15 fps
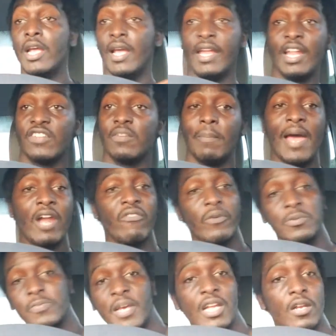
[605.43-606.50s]
It doesn't matter if
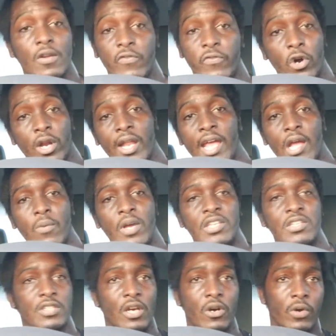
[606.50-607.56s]
I'm speaking in a foreign
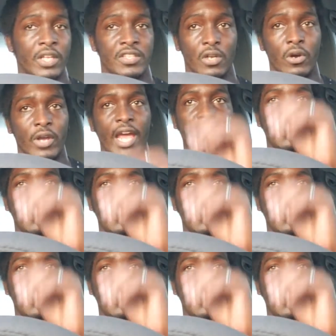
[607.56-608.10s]
language, so it's okay